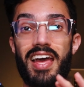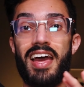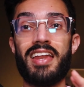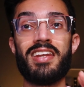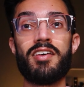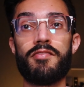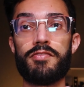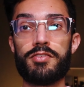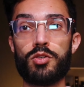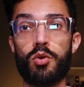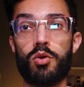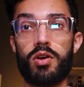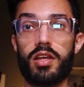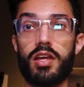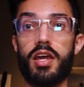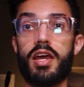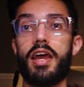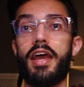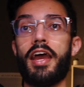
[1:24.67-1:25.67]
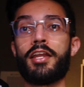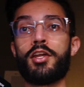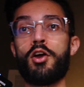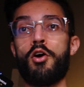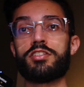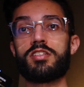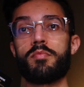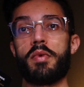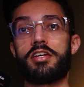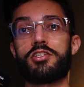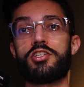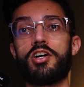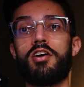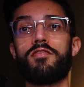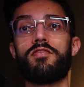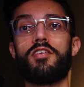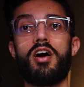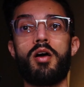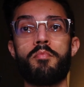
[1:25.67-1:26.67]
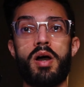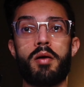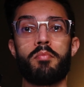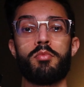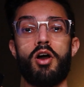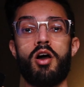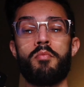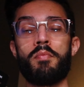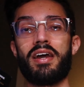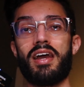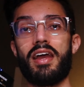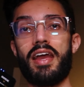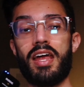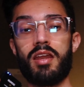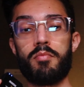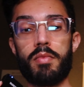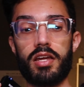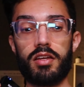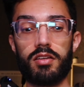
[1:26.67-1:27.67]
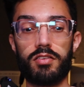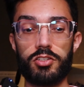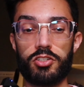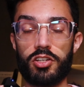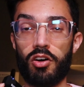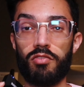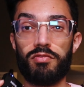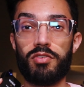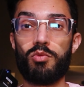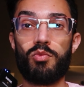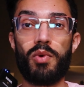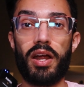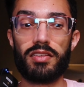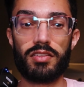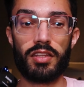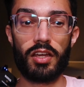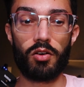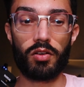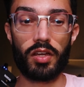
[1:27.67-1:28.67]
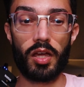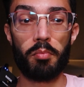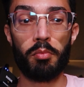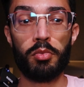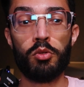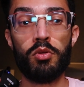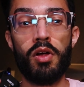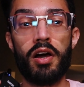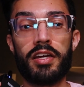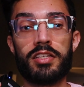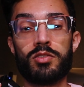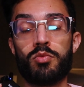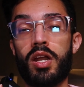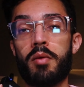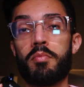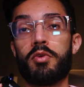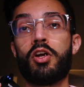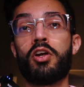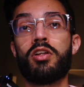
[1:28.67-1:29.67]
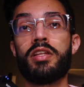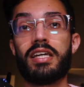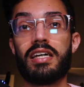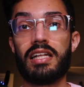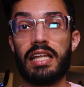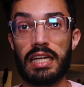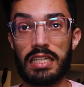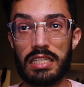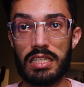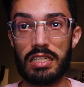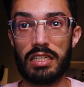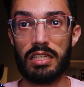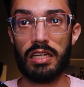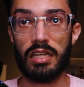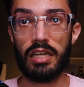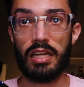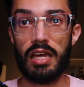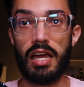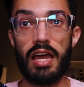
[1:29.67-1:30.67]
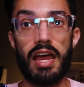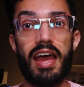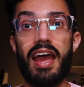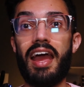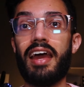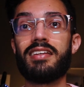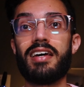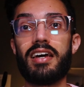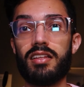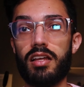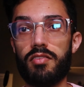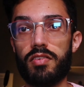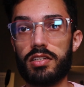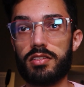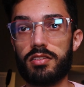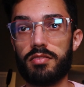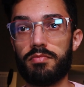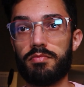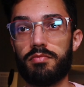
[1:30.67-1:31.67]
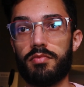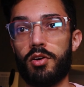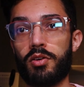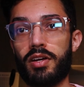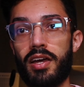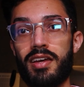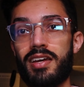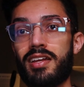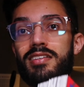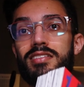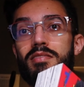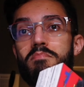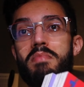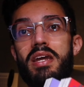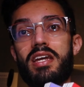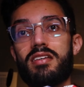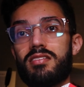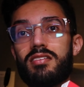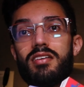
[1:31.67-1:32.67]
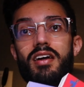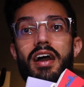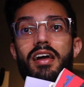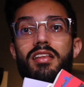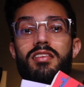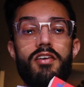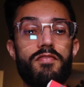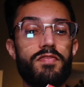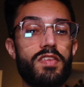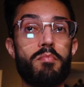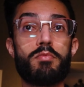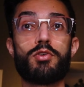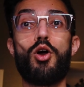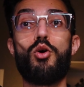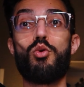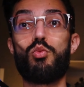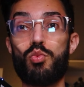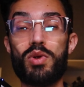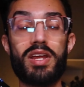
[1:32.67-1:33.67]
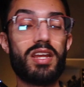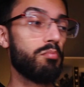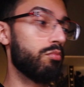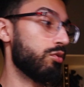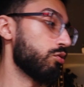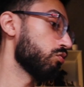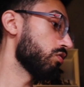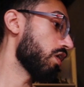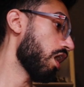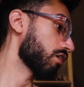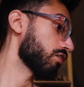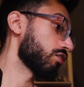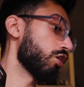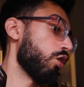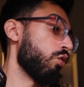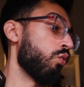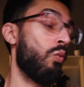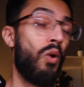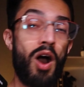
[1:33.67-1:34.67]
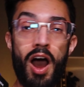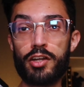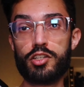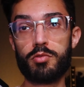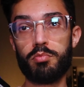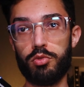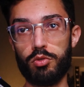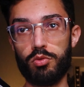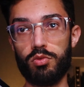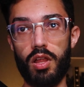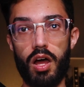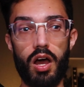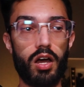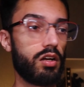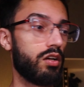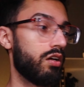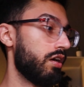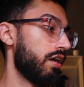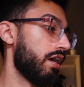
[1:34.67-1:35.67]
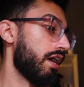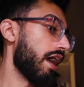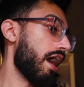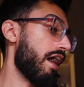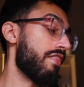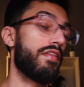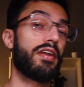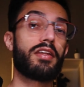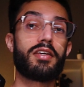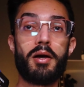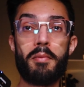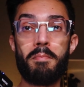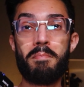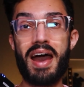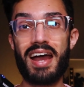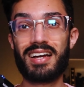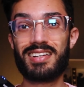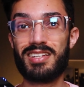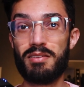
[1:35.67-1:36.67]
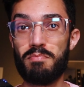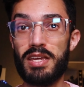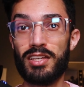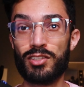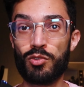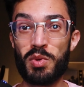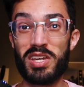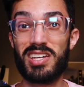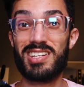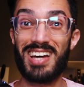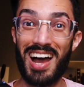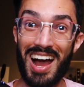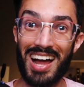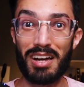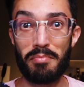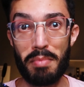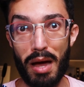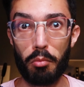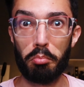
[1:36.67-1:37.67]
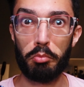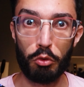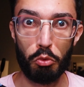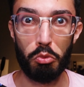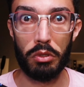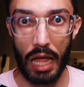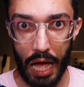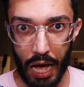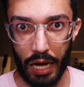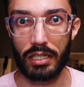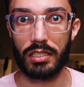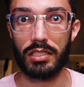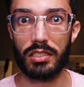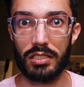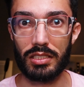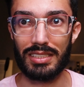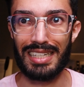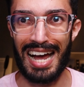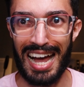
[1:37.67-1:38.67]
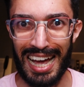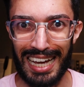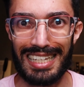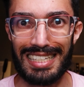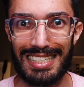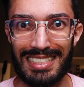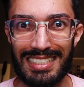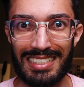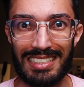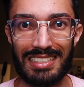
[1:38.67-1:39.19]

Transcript: End of story. It goes on my shelf, on my on my anime shelf right there, okay? Blue Lock is what I'm currently collecting, and I love it, okay? It is amazing. I love them. Go read Blue Lock. Go watch Blue Lock, and then come back to me so we can talk about Blue Lock. I,